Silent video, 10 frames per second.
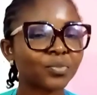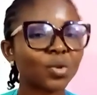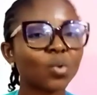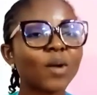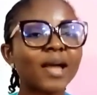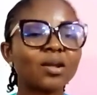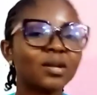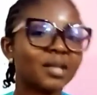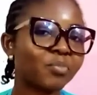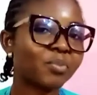while
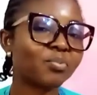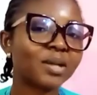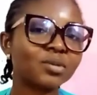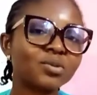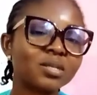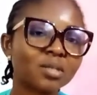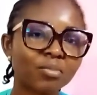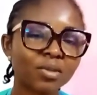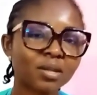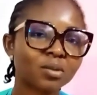other people are doing
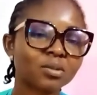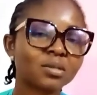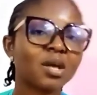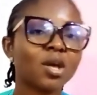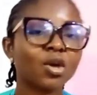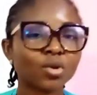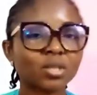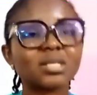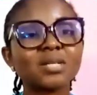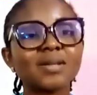something else. You're
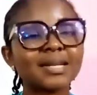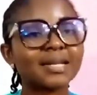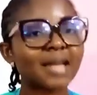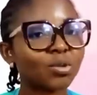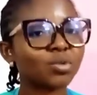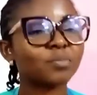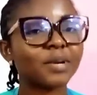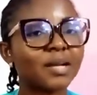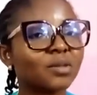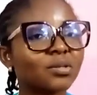still learning how to
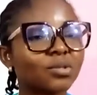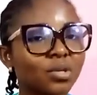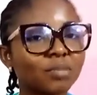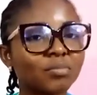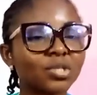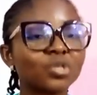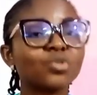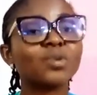pedal the sewing machine. You